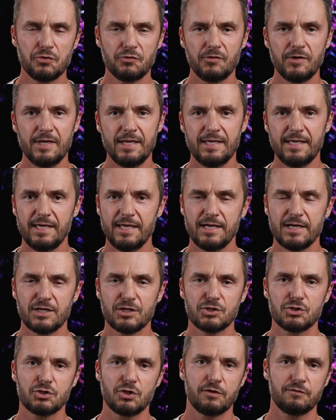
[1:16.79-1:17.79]
three
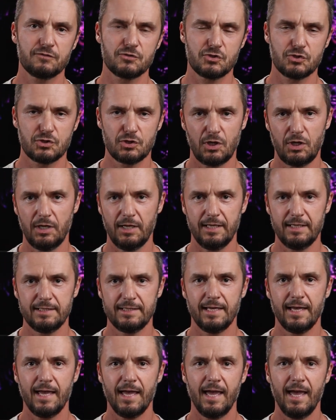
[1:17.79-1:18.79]
years of solid